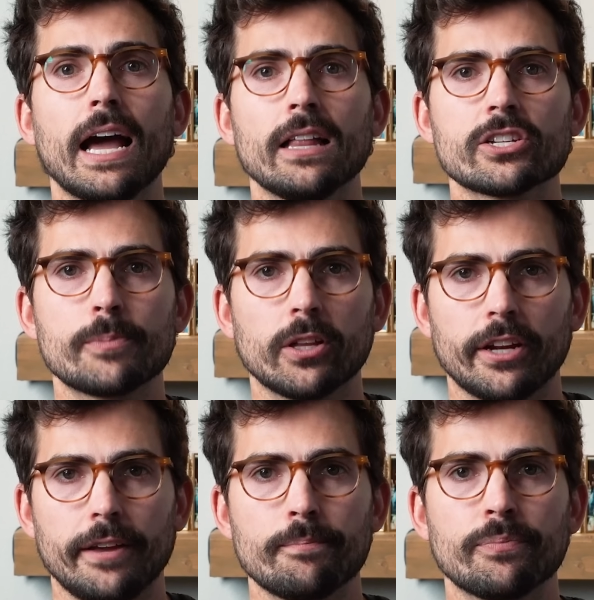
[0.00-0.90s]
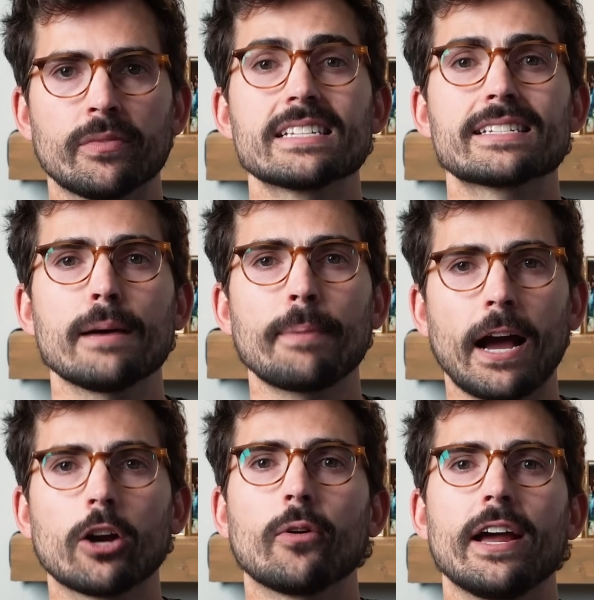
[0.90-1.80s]
Eligibility. SEP
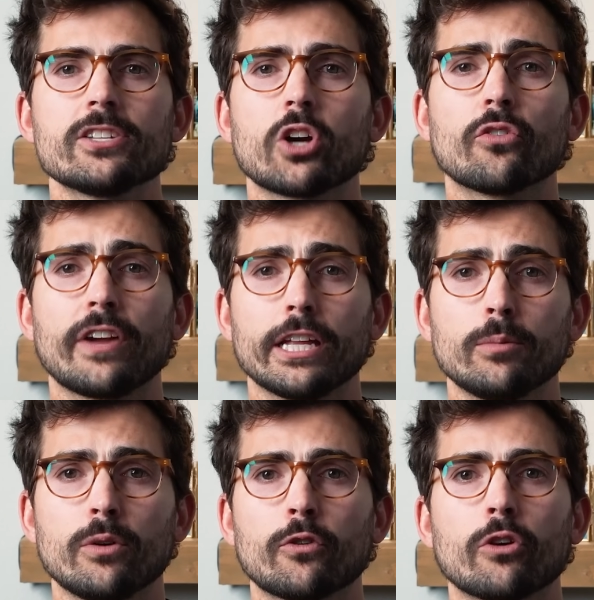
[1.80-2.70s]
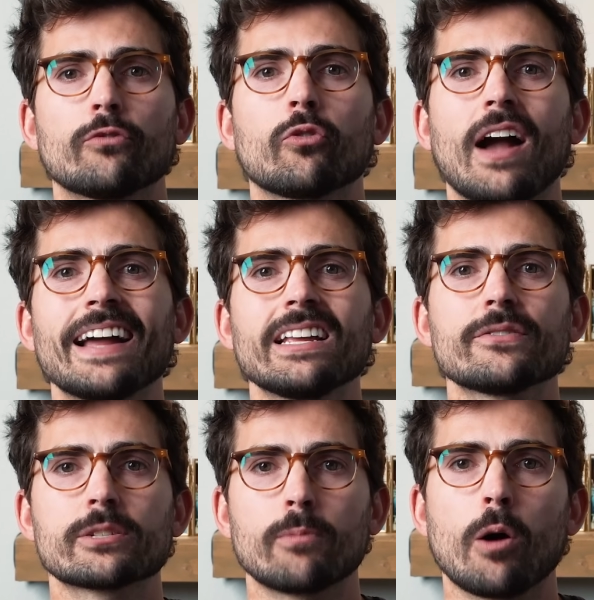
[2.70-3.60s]
IRAs are available for a variety
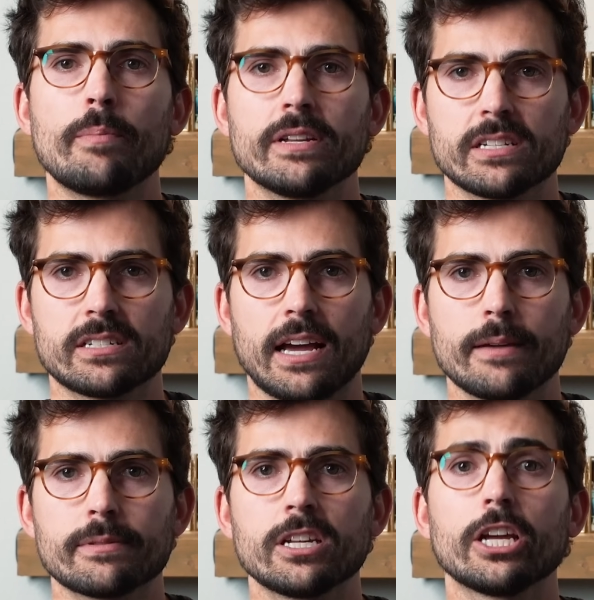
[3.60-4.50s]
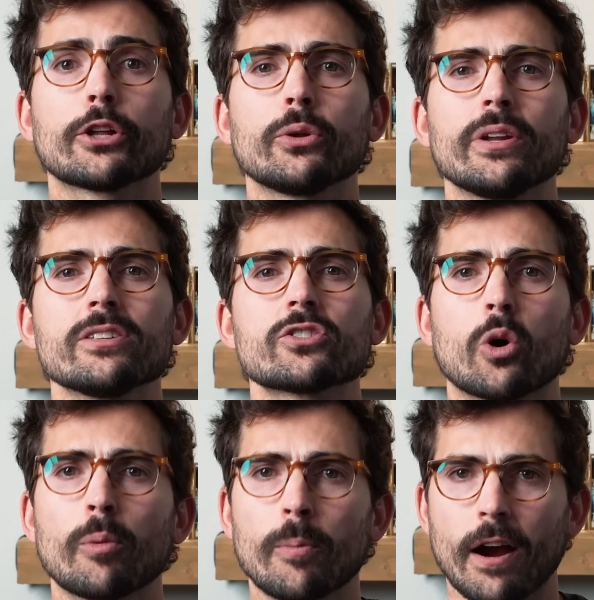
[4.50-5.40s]
of small business types, including
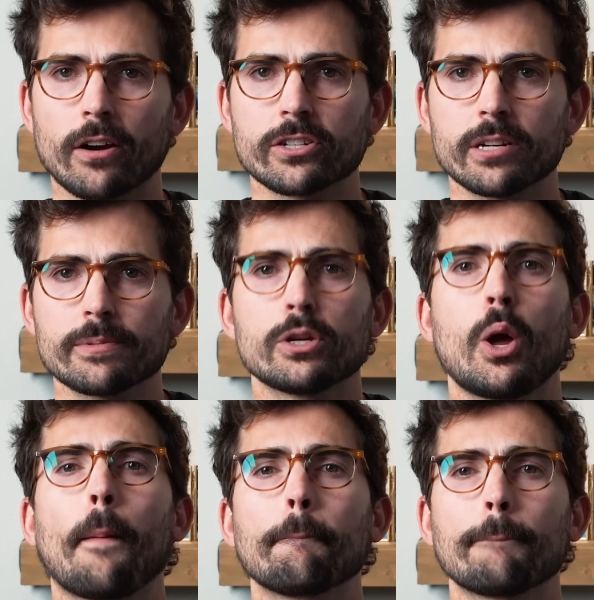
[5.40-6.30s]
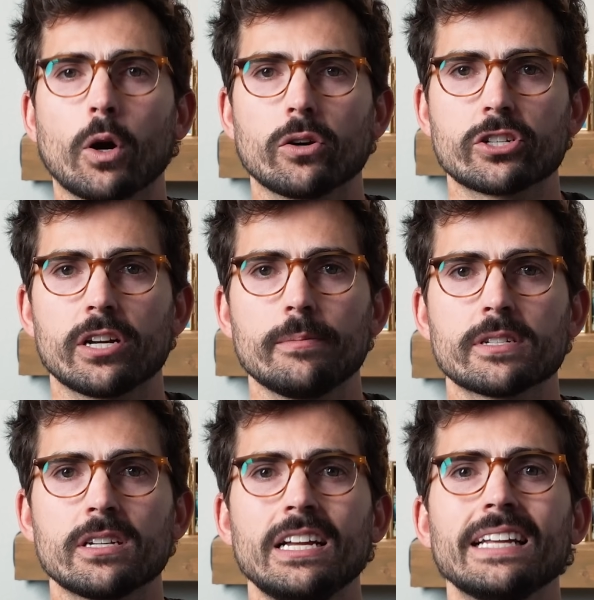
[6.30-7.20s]
sole proprietorships,
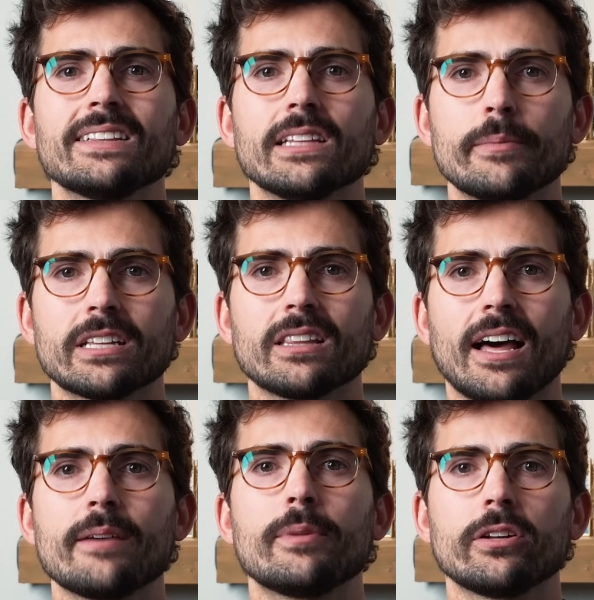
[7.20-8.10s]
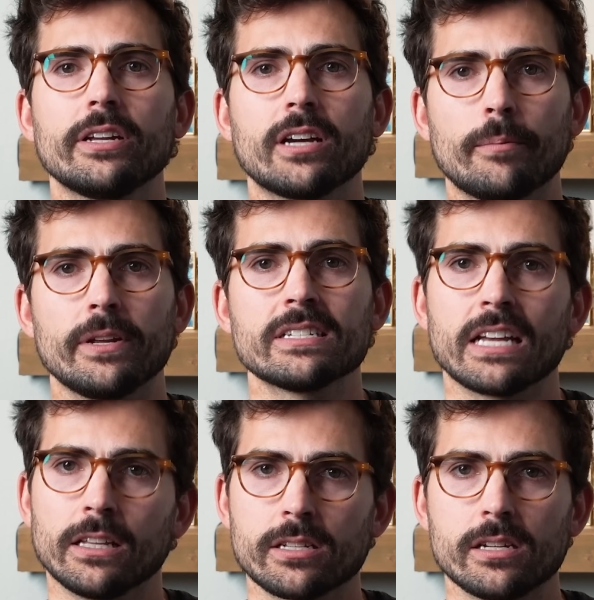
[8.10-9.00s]
partnerships, limited liability companies,
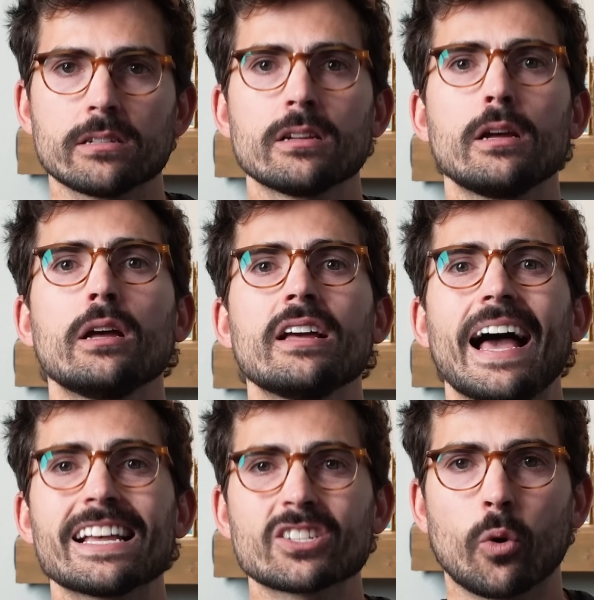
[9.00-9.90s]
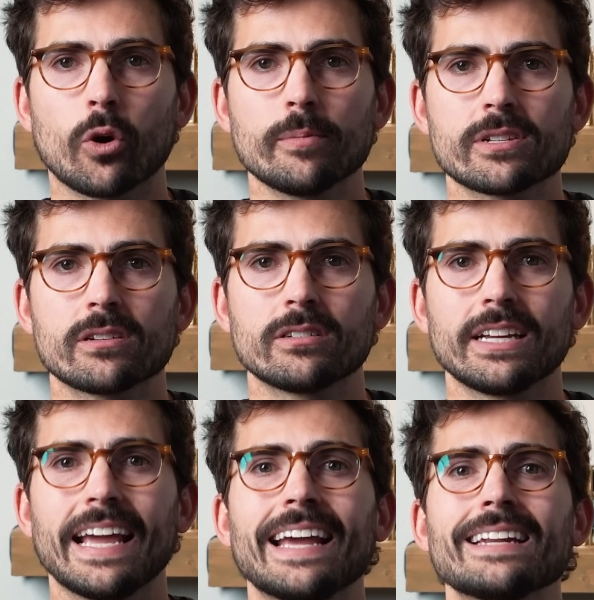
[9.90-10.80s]
LLCs, S-corps,
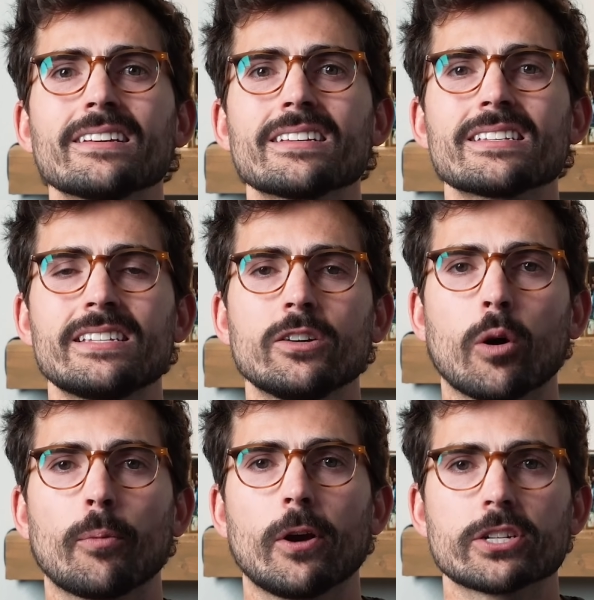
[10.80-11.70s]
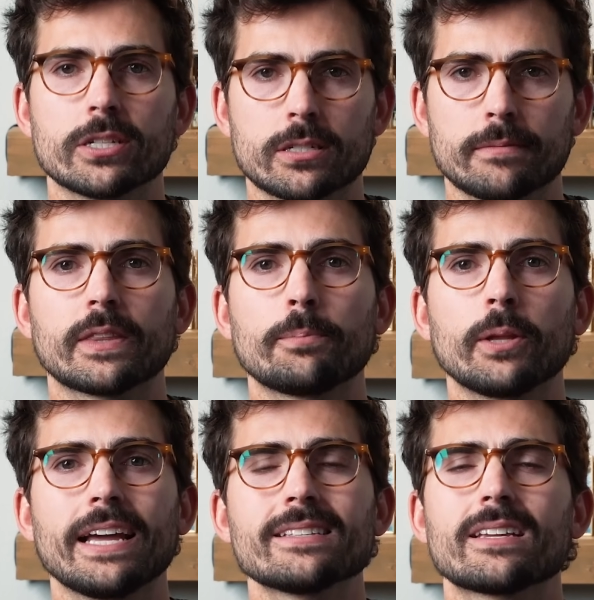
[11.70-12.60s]
and C corporations. The
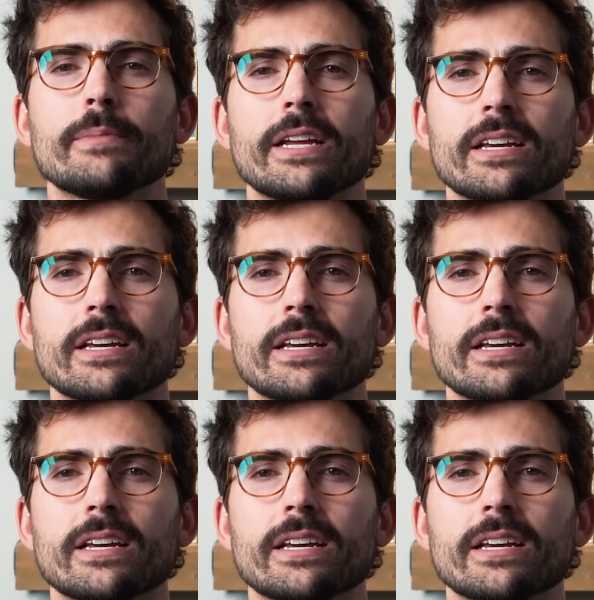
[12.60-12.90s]
plans can be